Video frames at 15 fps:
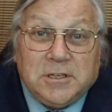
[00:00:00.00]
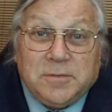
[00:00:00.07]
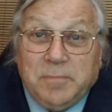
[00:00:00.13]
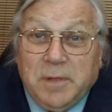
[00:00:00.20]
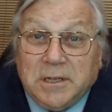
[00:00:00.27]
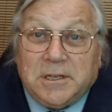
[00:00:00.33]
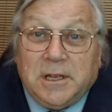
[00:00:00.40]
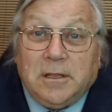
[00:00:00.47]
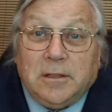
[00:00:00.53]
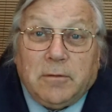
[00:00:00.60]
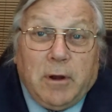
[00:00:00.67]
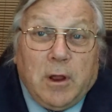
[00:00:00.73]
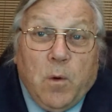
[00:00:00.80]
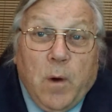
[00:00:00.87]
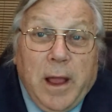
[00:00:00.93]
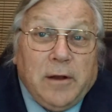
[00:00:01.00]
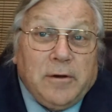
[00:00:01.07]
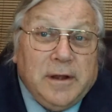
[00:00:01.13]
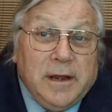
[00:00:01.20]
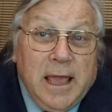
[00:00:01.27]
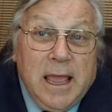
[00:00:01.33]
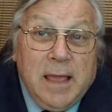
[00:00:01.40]
is missing the required
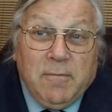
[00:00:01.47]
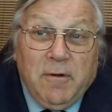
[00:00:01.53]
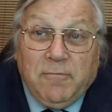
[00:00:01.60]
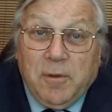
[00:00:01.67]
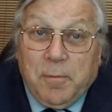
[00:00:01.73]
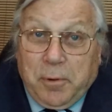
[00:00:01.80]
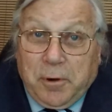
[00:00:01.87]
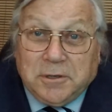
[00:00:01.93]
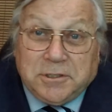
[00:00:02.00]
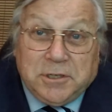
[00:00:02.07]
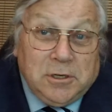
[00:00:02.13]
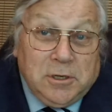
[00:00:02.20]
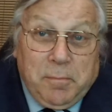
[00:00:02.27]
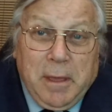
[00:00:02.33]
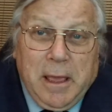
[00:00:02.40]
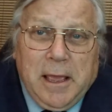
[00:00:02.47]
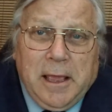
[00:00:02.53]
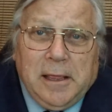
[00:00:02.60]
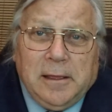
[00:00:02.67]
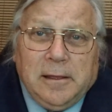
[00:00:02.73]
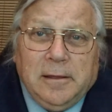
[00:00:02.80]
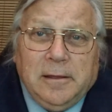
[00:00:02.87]
name of the person to
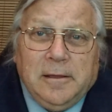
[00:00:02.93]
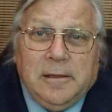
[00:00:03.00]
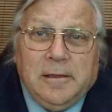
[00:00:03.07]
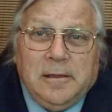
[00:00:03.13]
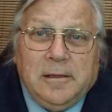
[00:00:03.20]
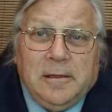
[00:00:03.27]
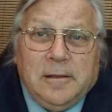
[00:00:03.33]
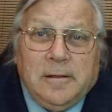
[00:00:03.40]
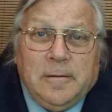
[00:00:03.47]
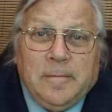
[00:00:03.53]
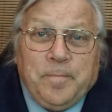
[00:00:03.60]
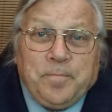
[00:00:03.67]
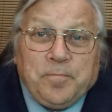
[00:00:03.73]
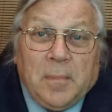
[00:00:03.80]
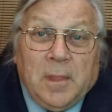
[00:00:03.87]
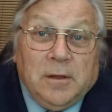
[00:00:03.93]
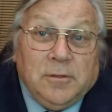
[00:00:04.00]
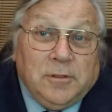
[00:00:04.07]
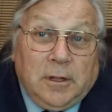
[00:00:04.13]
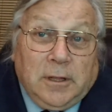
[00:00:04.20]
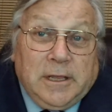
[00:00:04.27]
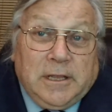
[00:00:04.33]
pay.
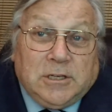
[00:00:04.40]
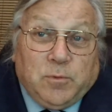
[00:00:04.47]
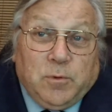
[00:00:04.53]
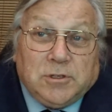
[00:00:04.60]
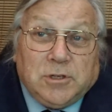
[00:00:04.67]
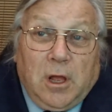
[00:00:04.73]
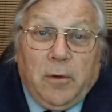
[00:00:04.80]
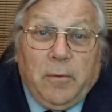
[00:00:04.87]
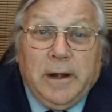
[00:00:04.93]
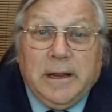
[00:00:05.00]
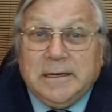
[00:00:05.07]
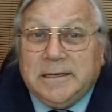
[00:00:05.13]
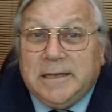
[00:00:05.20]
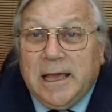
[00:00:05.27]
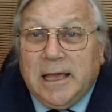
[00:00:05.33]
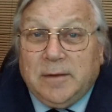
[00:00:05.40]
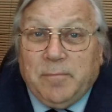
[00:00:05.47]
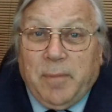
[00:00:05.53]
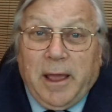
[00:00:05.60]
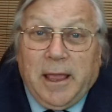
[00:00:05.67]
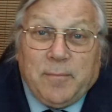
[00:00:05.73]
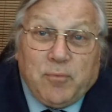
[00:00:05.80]
The lease was already dead
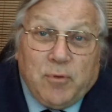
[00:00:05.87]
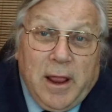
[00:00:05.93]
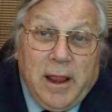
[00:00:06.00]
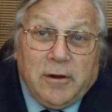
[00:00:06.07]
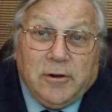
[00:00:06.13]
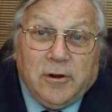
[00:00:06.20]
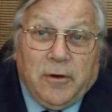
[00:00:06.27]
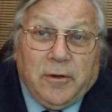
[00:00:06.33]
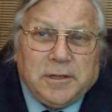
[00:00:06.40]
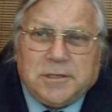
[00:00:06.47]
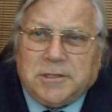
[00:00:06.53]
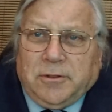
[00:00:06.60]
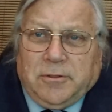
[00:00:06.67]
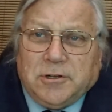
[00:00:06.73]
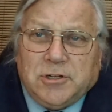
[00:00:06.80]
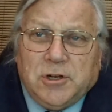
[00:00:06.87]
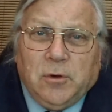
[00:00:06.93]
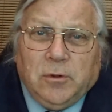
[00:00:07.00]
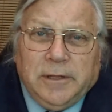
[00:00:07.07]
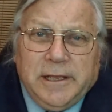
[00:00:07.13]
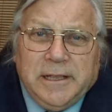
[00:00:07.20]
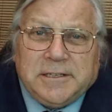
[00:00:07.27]
by a prior notice, so there's no
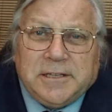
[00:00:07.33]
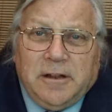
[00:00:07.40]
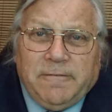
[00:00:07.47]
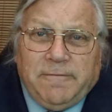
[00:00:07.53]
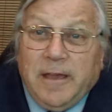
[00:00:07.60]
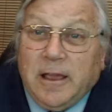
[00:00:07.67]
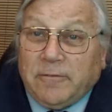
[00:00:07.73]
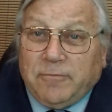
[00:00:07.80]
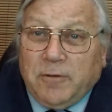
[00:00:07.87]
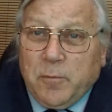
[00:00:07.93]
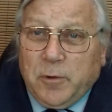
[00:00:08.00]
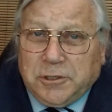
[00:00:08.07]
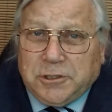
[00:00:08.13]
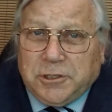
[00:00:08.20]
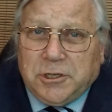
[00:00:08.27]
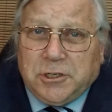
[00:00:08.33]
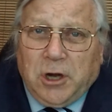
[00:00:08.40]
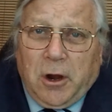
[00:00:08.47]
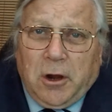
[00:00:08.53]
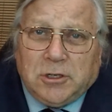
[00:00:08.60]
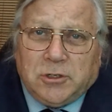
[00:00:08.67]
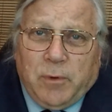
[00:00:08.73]
lease in effect from which to
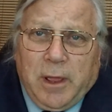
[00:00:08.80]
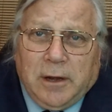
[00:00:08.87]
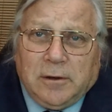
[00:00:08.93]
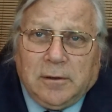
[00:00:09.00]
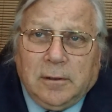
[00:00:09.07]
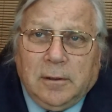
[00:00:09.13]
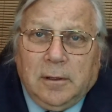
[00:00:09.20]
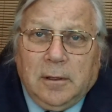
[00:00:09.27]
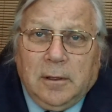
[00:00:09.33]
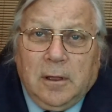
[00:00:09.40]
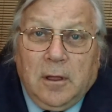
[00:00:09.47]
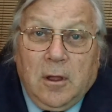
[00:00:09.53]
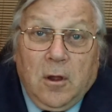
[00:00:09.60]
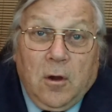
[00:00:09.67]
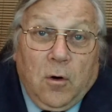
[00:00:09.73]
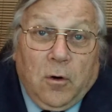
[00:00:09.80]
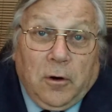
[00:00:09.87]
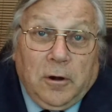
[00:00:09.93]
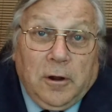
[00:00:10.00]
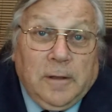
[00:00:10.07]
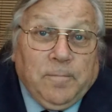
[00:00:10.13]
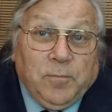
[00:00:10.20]
charge rent.
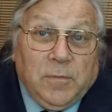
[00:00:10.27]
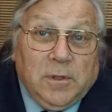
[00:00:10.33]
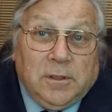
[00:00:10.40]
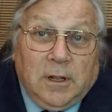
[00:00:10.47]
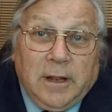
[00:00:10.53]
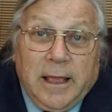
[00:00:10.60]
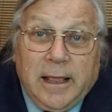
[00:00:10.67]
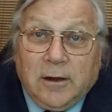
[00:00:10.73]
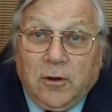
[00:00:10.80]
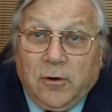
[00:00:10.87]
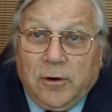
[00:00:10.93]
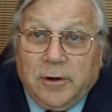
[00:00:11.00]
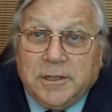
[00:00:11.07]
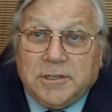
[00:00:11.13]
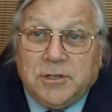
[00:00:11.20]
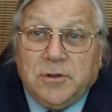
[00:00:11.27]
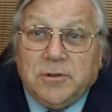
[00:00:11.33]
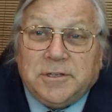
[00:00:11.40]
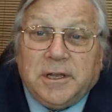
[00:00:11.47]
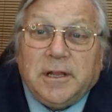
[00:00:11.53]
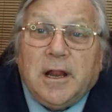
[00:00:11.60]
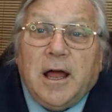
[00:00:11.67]
or the landlord is
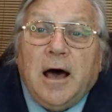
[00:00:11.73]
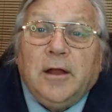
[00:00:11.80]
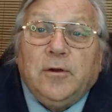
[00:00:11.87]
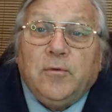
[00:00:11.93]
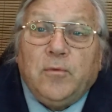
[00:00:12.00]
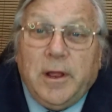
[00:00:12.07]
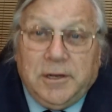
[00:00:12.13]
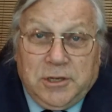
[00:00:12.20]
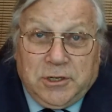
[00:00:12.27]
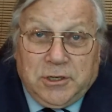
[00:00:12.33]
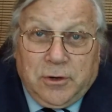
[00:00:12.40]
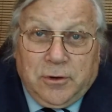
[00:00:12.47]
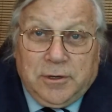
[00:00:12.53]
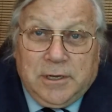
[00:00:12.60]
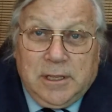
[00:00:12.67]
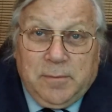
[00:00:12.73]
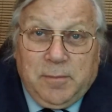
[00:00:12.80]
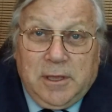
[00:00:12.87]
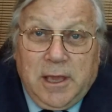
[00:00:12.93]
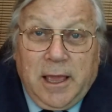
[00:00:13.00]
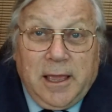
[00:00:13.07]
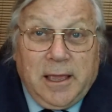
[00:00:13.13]
using an unregistered
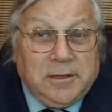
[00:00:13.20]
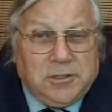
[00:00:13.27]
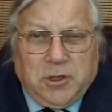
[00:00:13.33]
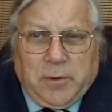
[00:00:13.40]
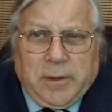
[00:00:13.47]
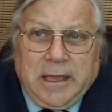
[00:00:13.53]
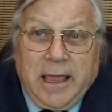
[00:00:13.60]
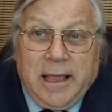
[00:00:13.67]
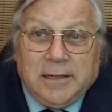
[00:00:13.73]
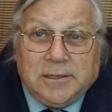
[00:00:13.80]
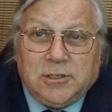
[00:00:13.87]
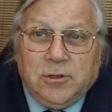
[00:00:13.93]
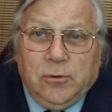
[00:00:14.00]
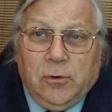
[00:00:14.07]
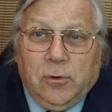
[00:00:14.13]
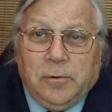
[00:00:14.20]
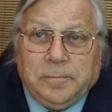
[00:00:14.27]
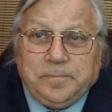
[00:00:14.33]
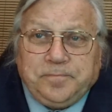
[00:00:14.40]
DBA, so he can't sue.